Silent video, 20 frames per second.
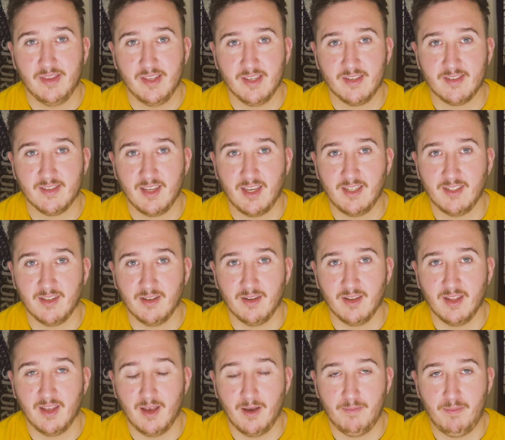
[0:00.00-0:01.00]
this
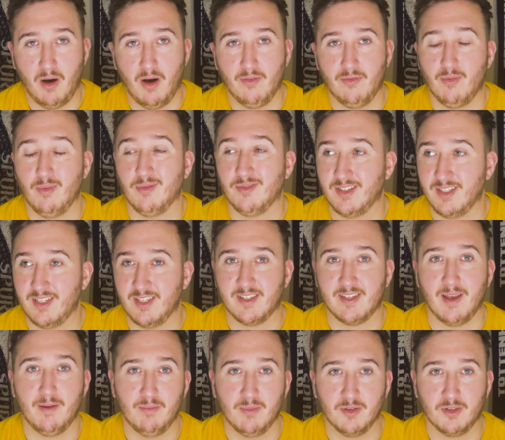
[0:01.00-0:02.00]
season. Apart from, obviously,
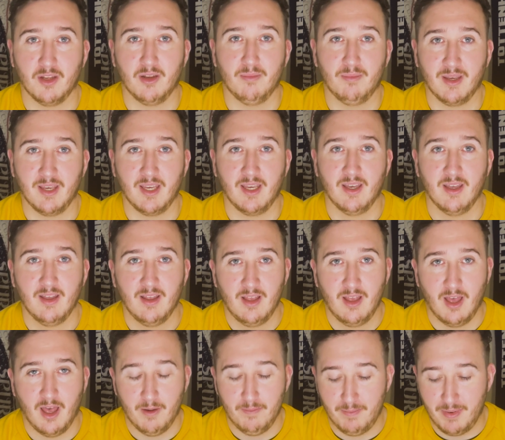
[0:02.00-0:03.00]
December's going to be
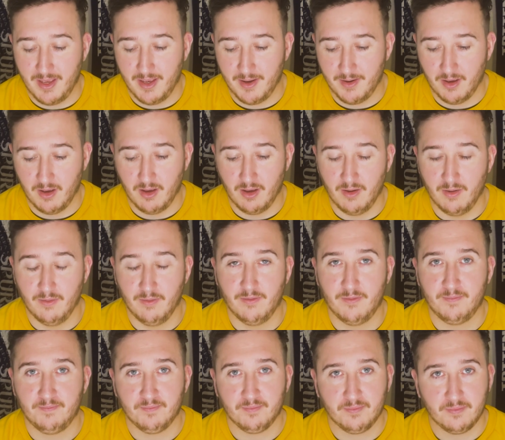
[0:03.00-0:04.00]
a bit of
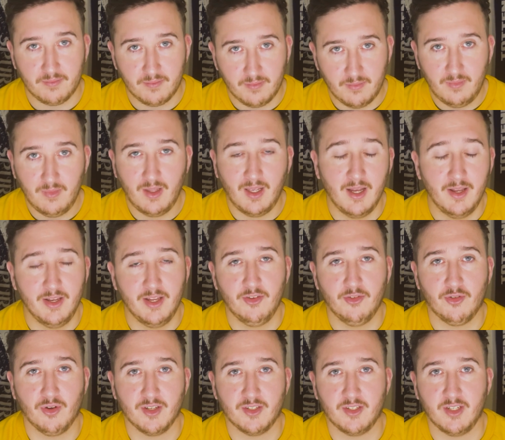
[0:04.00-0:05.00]
an
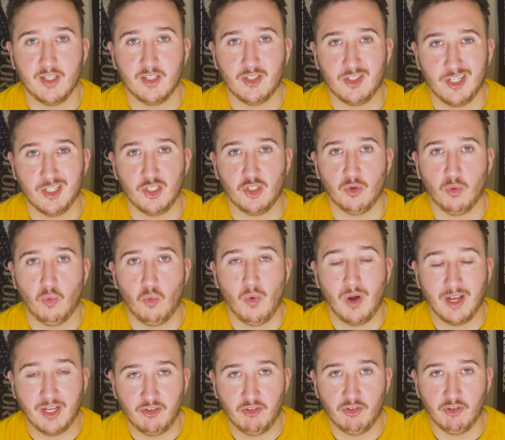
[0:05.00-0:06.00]
interesting
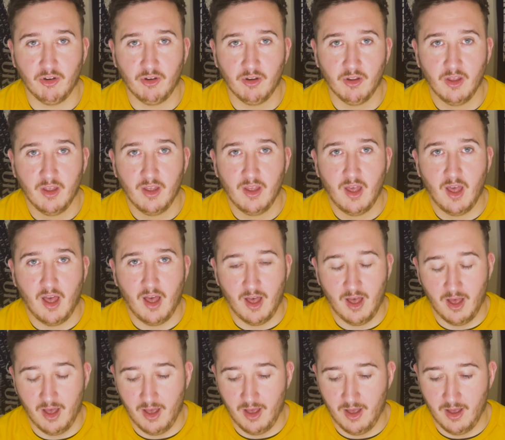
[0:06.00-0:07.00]
situation
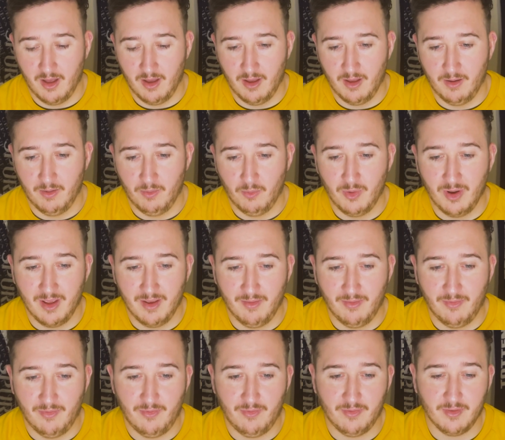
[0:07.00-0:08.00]

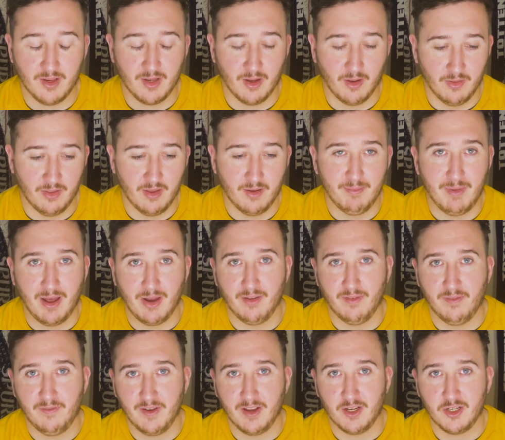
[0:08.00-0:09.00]
with, you know, the amount of
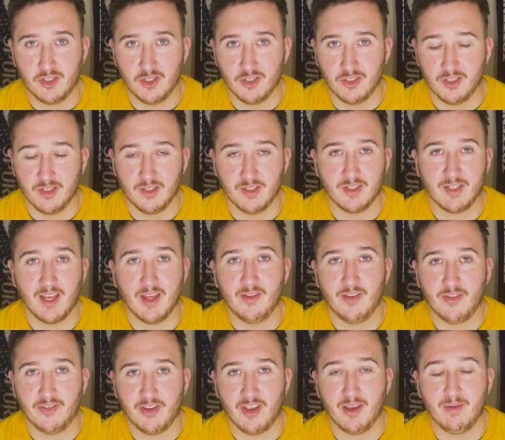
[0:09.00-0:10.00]
fixtures and can
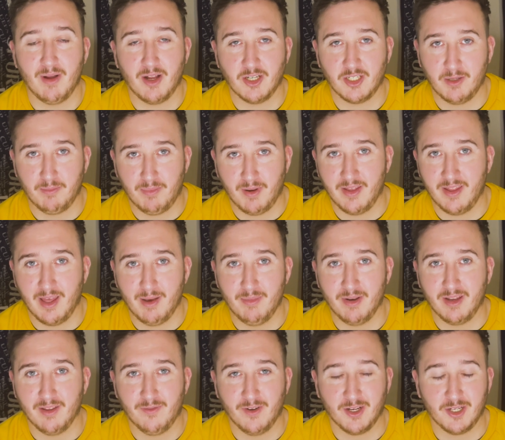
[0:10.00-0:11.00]
this team actually play that
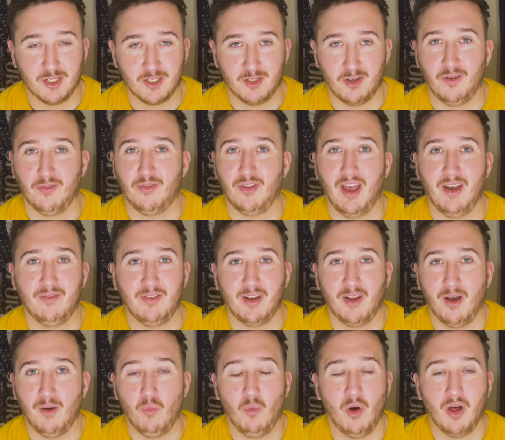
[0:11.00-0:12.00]
many fixtures after having,
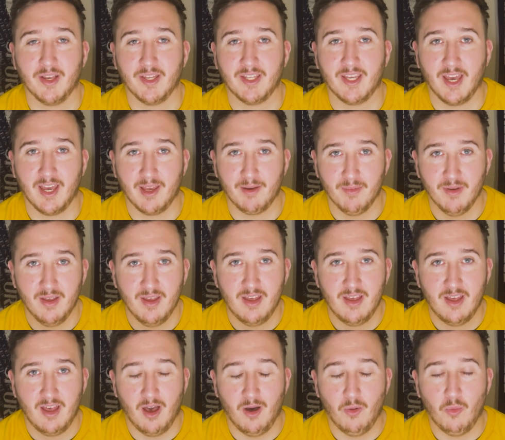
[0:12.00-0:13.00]
like, one game
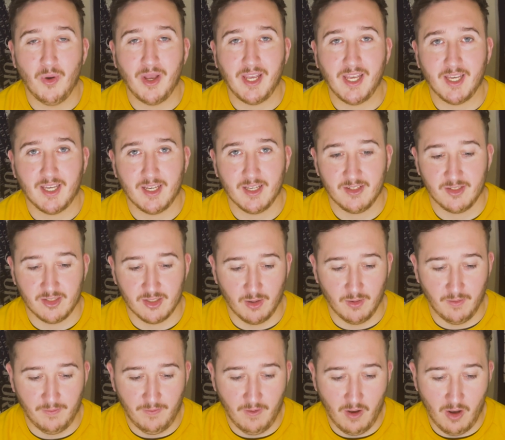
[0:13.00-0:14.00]
a week
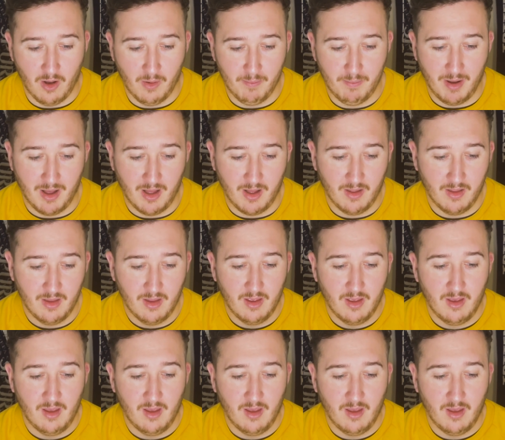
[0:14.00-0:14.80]
so far. But